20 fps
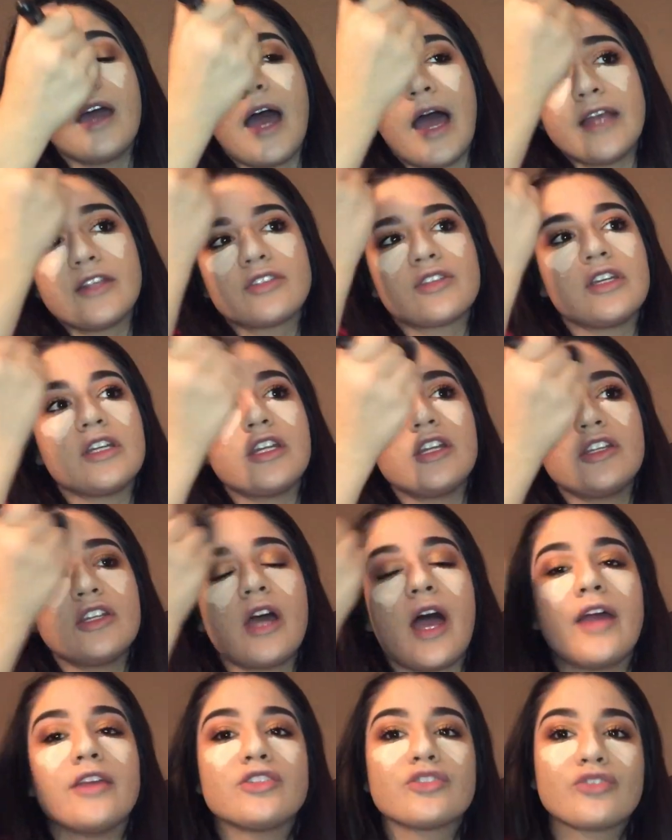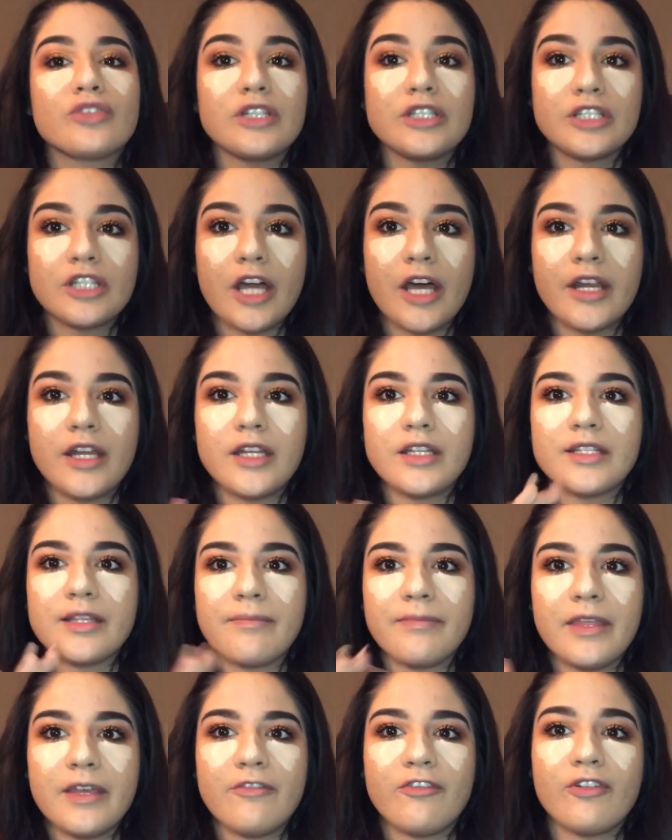I screenshotted
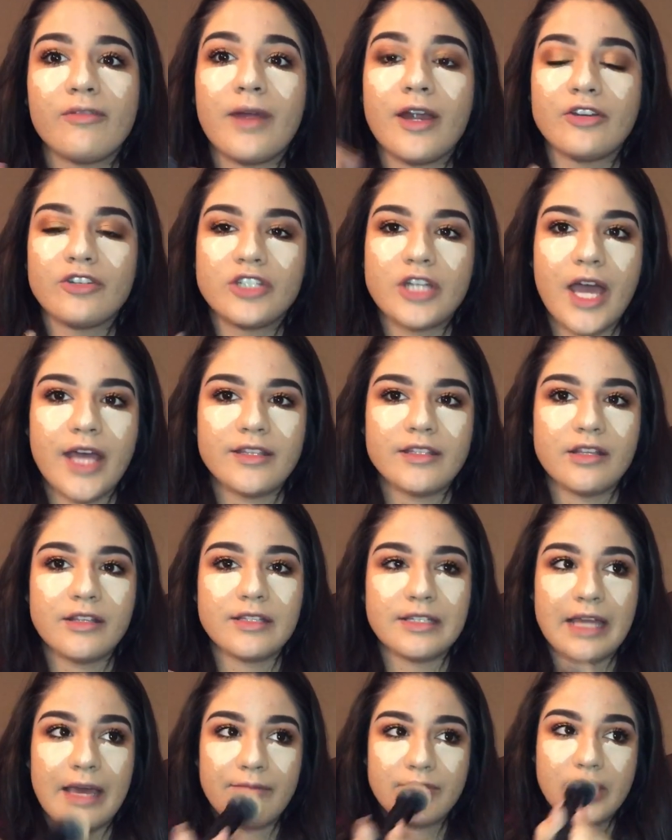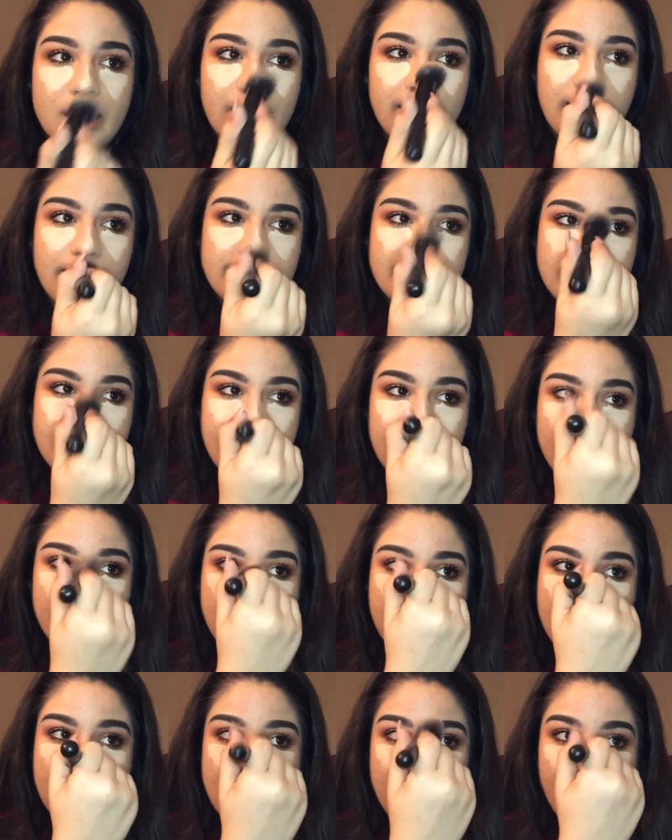something from our chats on Snapchat last night, and
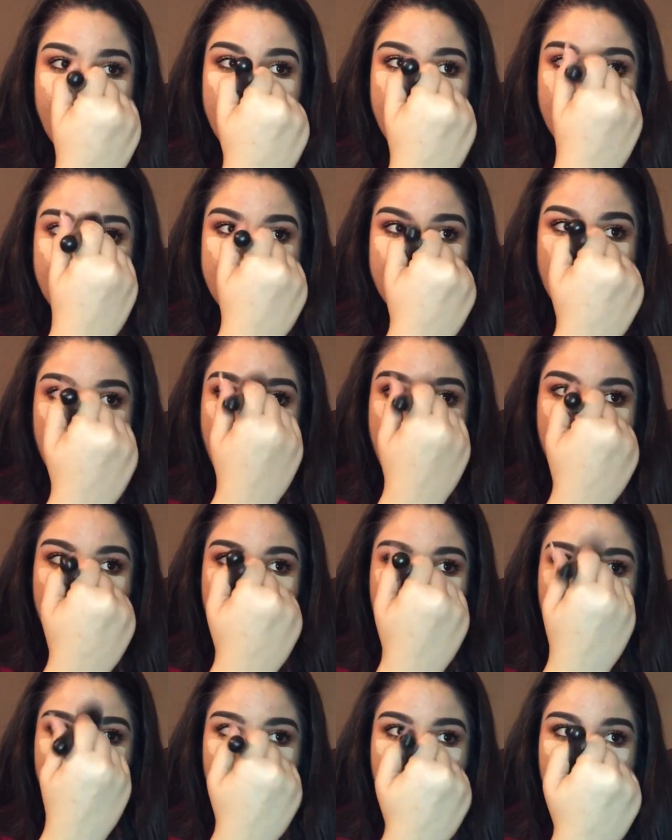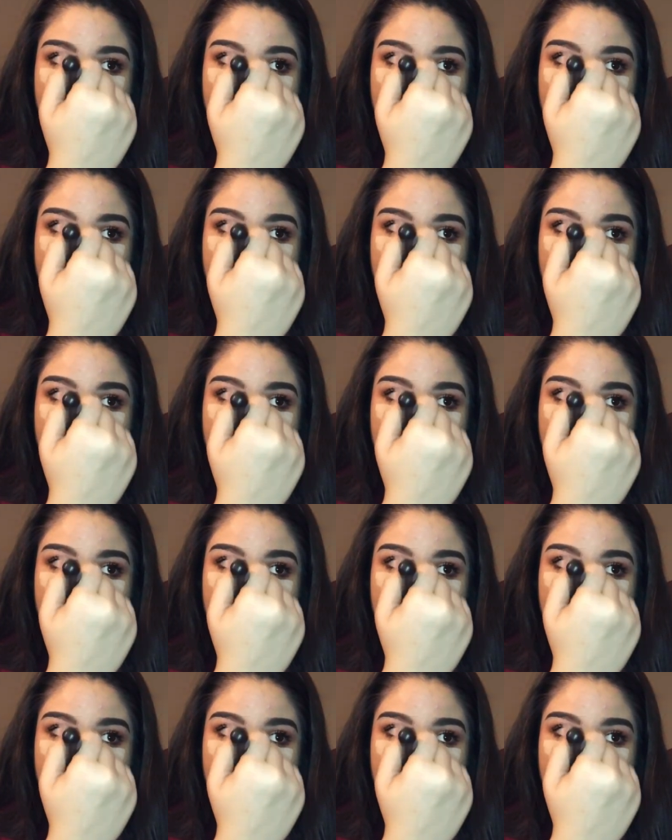then he went in the chat,